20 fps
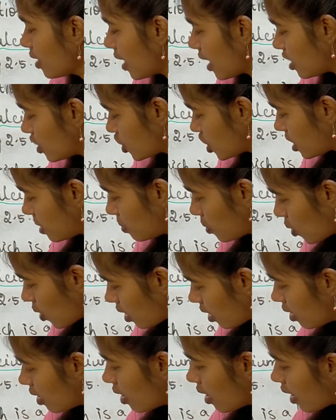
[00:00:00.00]
Calcium
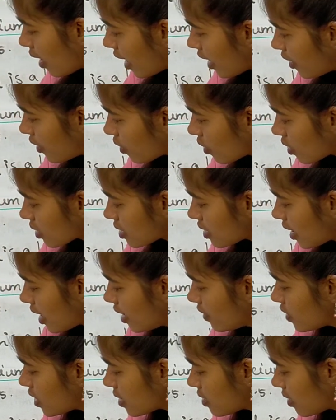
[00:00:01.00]

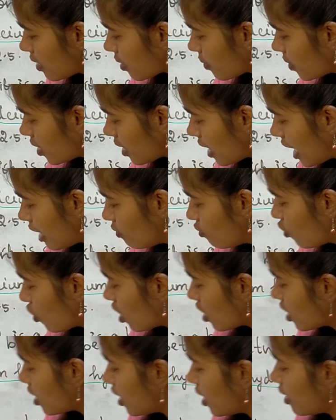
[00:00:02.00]
hydroxide, which is nothing but lime
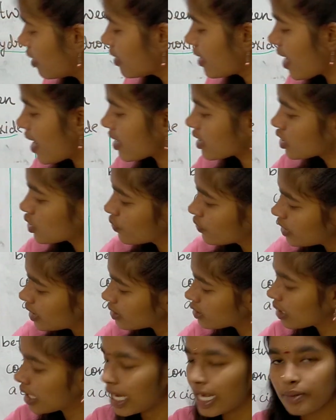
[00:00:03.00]
water, react with
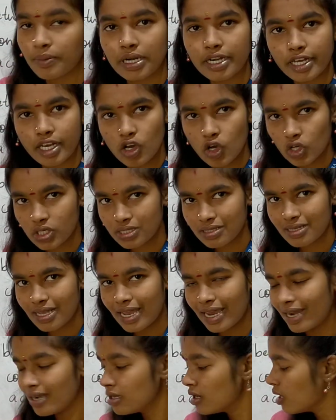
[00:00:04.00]
carbon
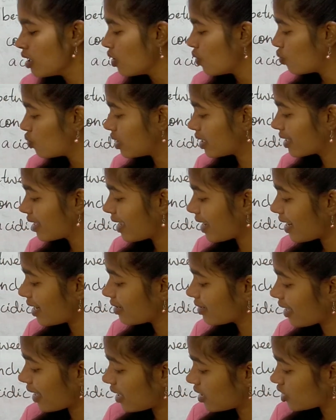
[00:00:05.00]
dioxide, will
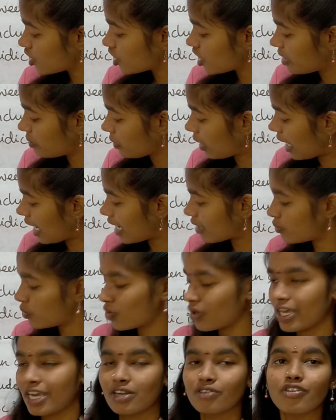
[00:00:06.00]
get calcium
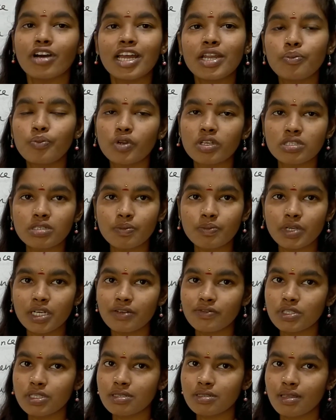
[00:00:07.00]
carbonate, white precipitate,
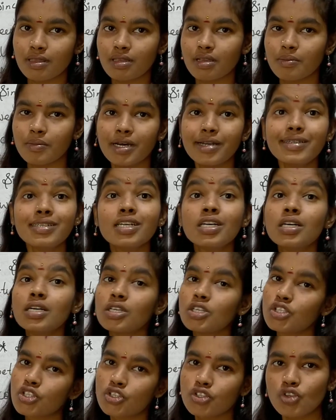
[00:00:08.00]
which is nothing but
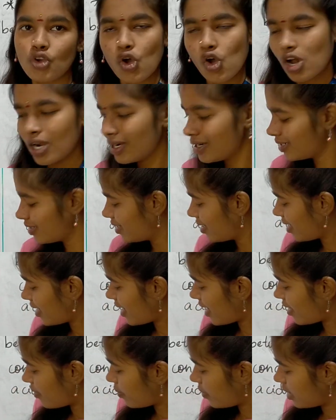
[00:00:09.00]
salt
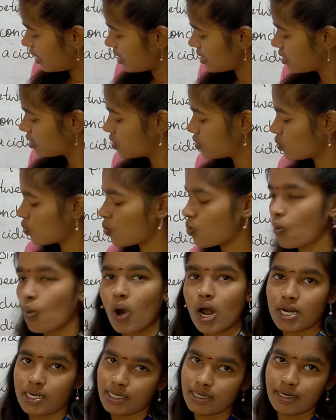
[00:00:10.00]
and plus
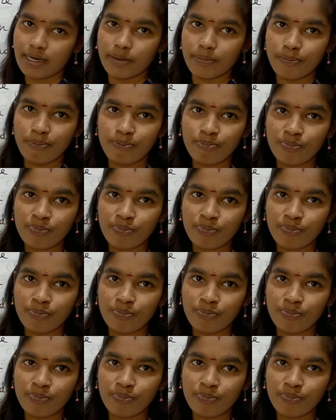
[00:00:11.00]
water.